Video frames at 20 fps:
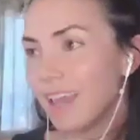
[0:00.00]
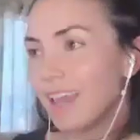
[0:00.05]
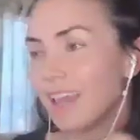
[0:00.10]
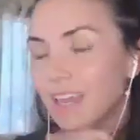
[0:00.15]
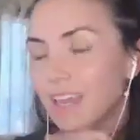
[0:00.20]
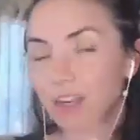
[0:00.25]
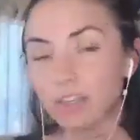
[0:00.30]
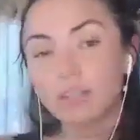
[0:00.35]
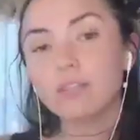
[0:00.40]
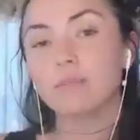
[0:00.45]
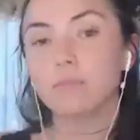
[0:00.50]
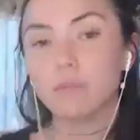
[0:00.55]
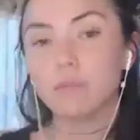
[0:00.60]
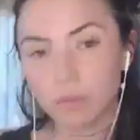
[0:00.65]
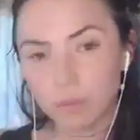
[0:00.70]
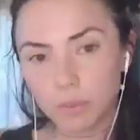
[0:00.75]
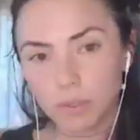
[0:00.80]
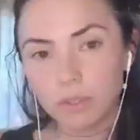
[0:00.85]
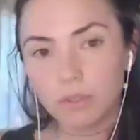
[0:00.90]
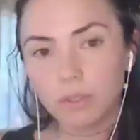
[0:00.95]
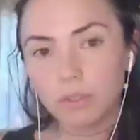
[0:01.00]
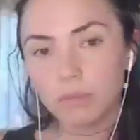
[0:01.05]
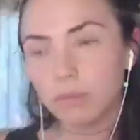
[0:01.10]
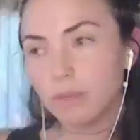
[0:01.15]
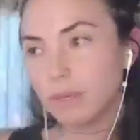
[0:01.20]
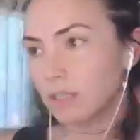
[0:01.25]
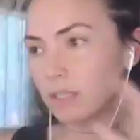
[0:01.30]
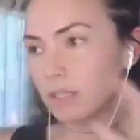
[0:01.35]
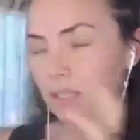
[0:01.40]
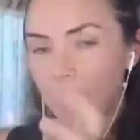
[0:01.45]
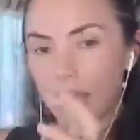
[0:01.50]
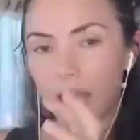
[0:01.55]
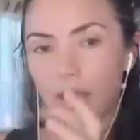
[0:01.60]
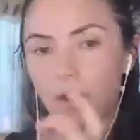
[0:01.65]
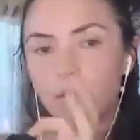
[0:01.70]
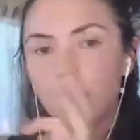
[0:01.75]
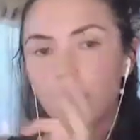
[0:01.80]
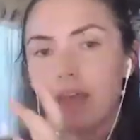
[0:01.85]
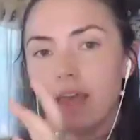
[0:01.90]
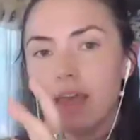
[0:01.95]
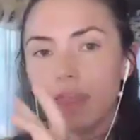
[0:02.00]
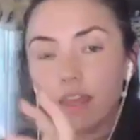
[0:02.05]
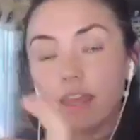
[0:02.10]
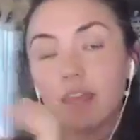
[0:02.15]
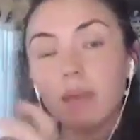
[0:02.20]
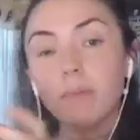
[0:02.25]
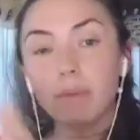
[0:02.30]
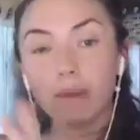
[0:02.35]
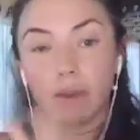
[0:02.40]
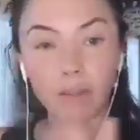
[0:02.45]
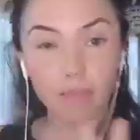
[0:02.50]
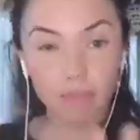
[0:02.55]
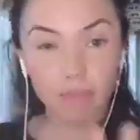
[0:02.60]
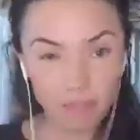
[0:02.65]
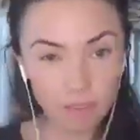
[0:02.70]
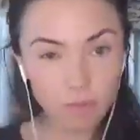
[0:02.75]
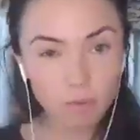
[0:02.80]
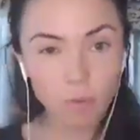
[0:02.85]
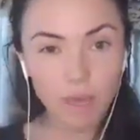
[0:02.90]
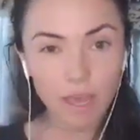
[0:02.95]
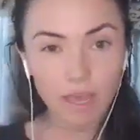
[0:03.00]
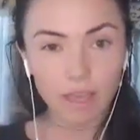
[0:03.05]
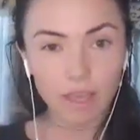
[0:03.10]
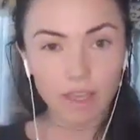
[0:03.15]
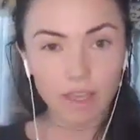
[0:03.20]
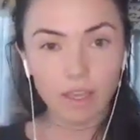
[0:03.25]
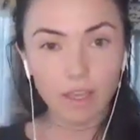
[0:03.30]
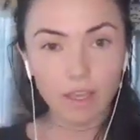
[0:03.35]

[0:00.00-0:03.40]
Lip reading: Here's some tools, because now think about it this way.